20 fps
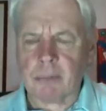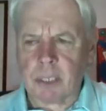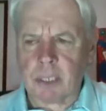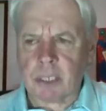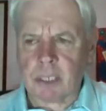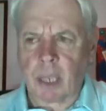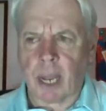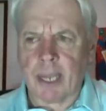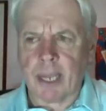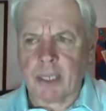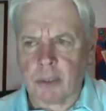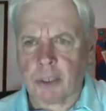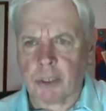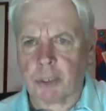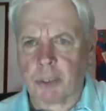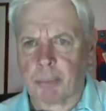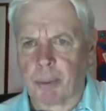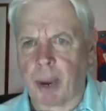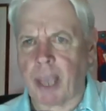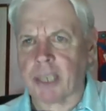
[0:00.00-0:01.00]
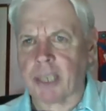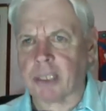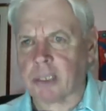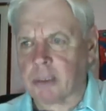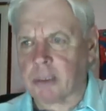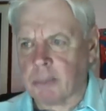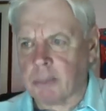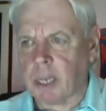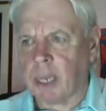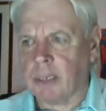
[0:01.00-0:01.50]
designed to
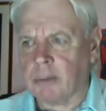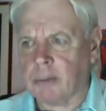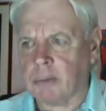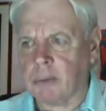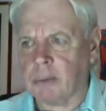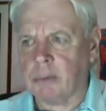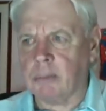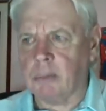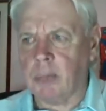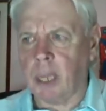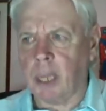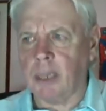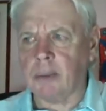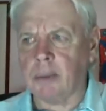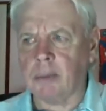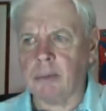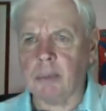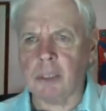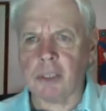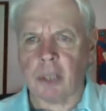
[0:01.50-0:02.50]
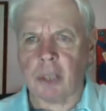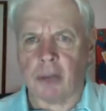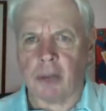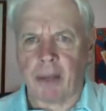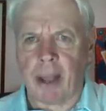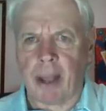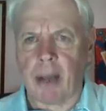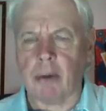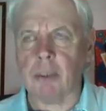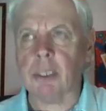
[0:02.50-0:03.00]
suppress and snuff
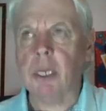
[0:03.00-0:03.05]
out.